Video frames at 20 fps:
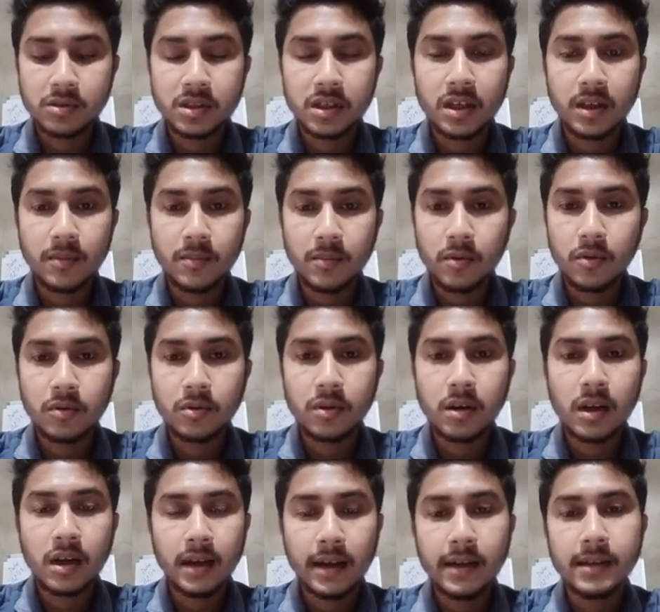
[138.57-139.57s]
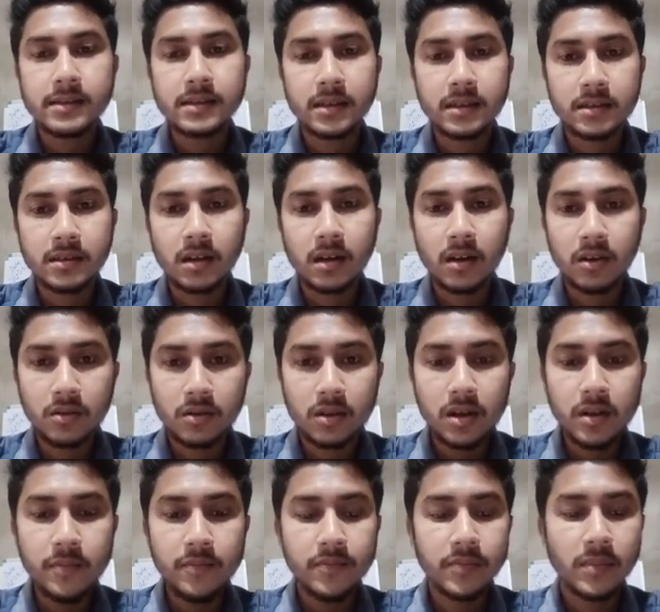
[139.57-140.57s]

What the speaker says: keyboard, etc. Okay.